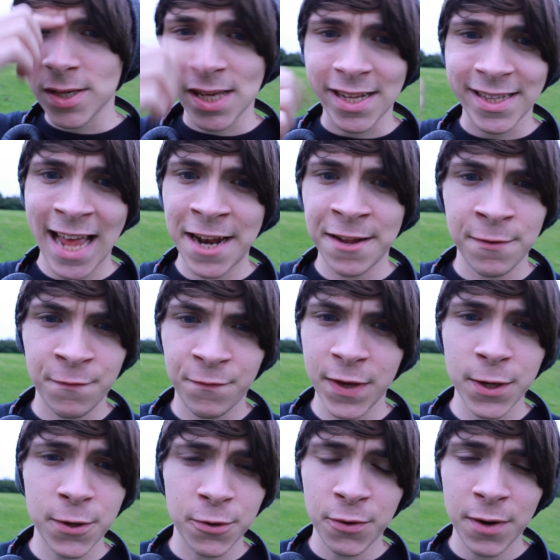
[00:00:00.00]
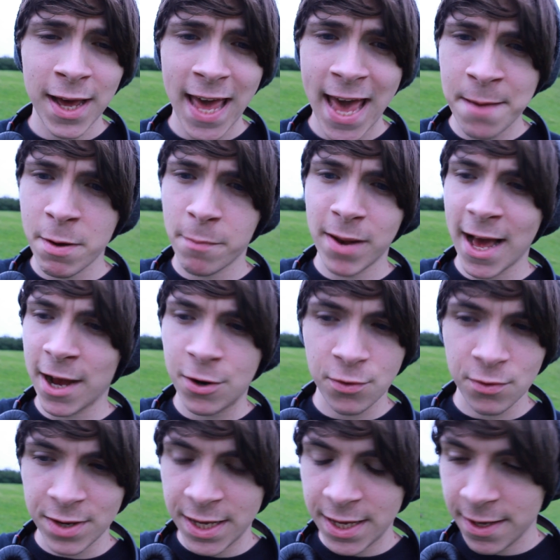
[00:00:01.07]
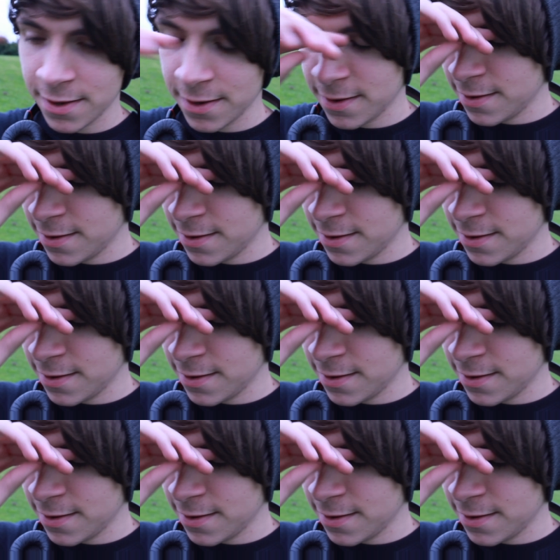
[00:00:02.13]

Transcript: like Dan and Phil, Emma Blackery,